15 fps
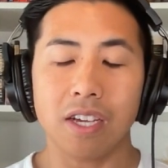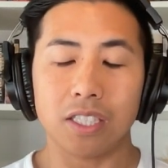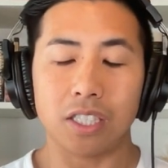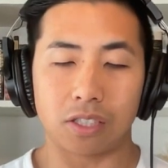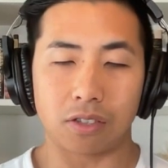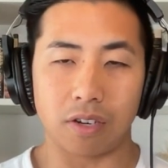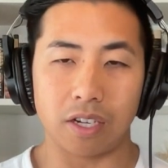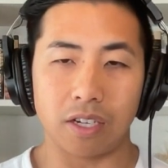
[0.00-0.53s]

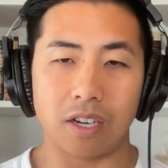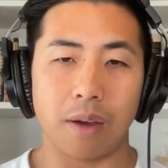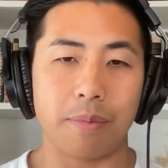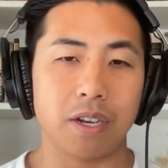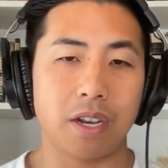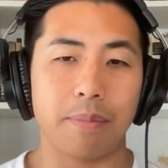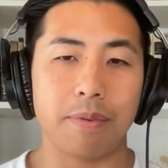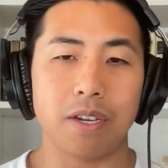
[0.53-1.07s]
Just go to
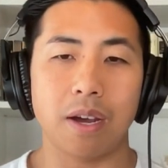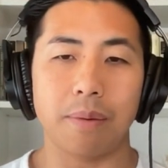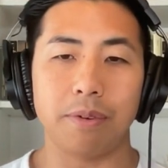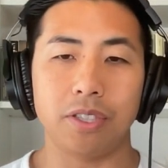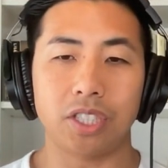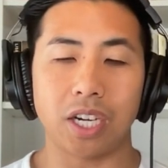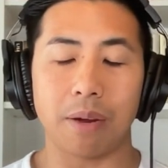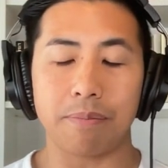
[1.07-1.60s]

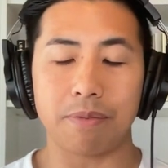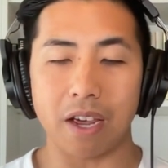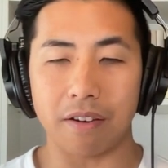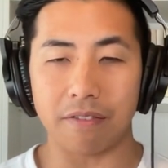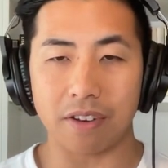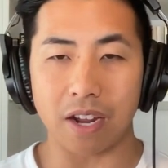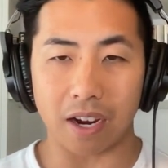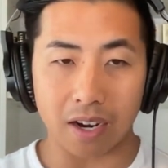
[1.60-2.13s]

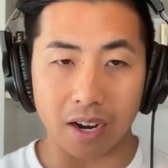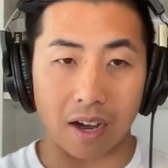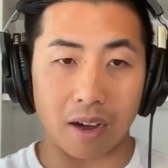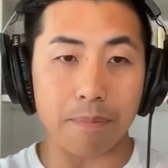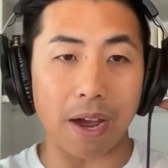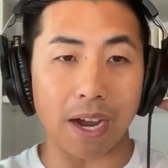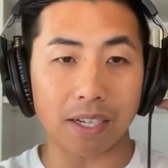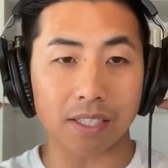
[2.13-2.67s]

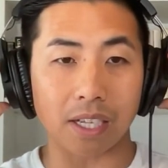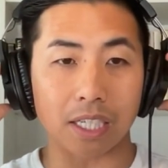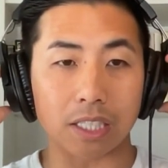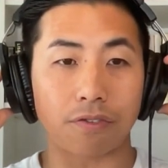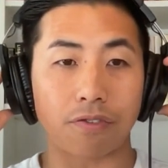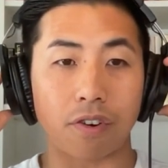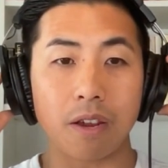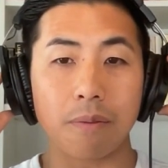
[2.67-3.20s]
www.champdev.com backslash
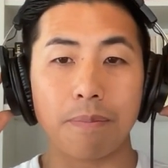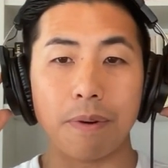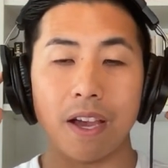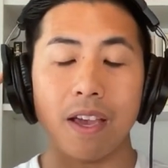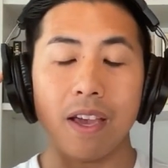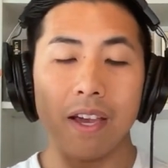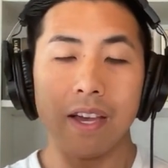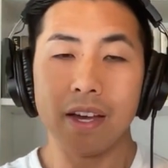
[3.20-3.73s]
free.
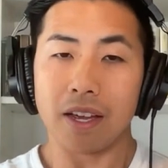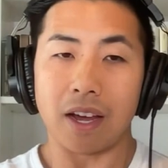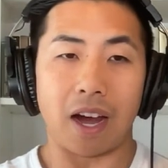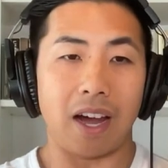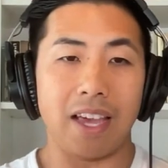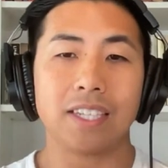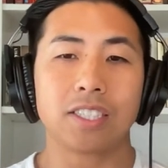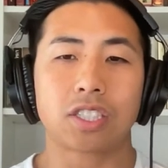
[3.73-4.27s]
But
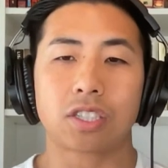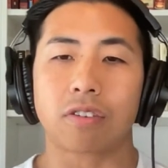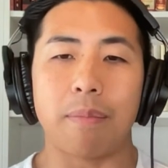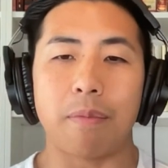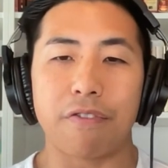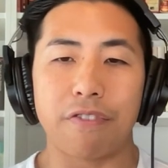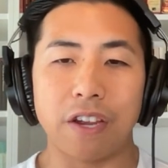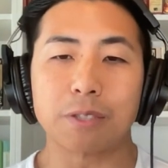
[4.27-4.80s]
uh, Instagram
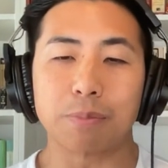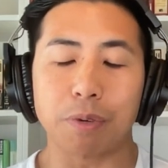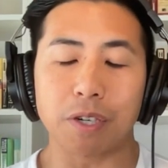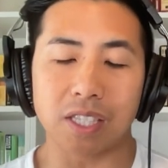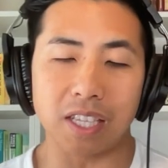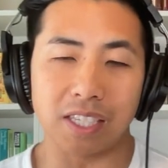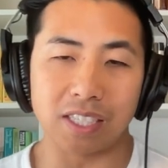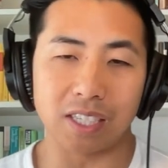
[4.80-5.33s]
or Facebook's
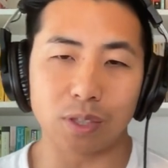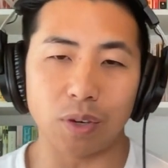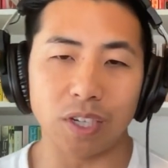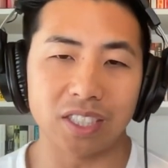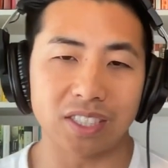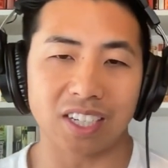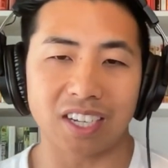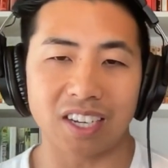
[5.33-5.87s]
the easiest way
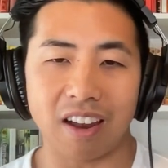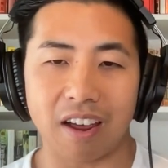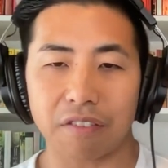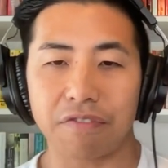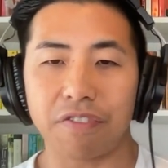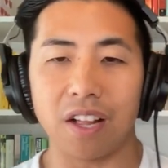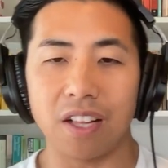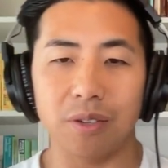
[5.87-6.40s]
just to
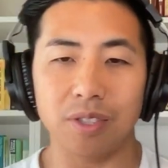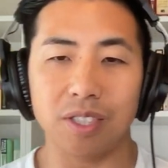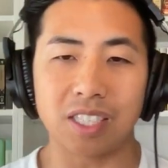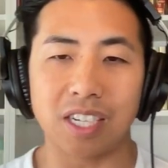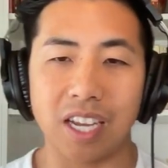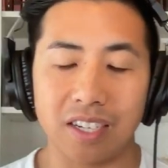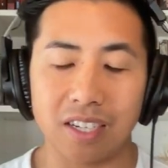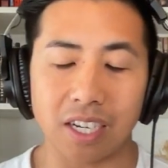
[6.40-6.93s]
connect, follow, and
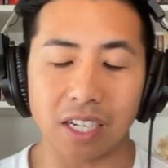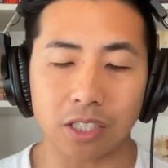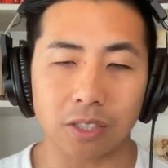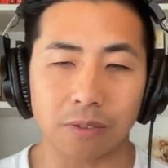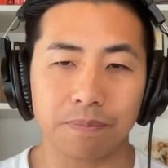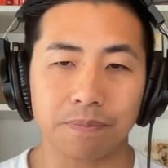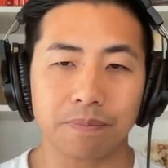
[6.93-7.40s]
stay in touch.